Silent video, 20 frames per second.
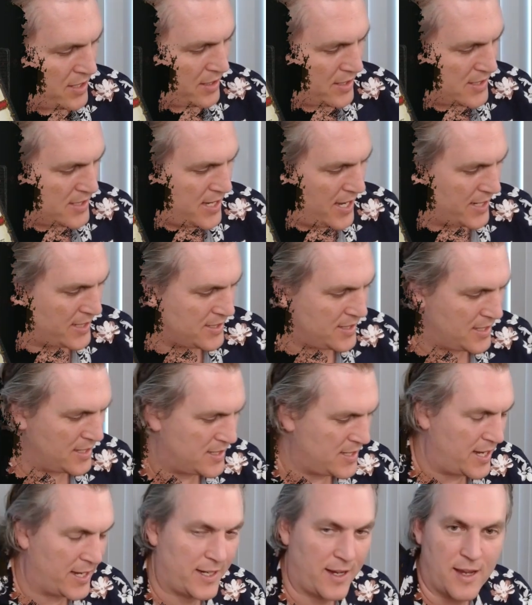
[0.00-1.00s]
attacks the
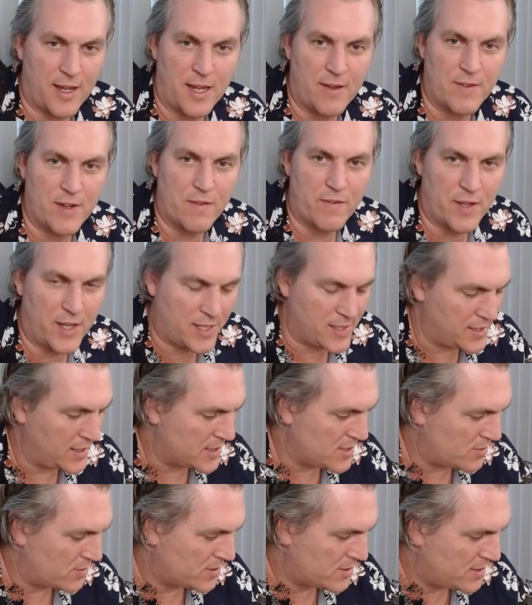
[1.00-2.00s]
attacker even if he is
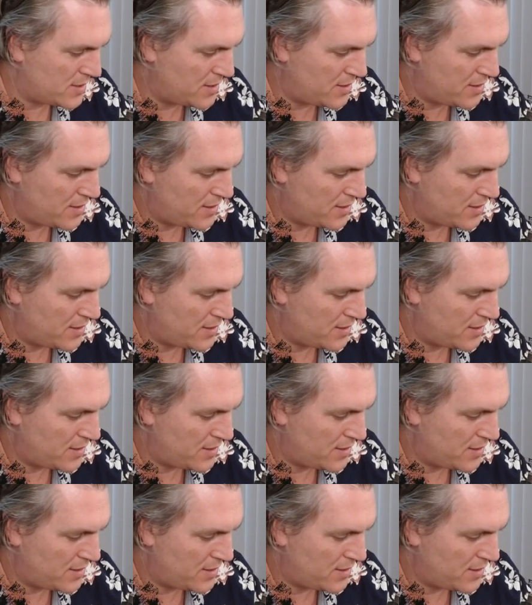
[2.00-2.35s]
exhausted.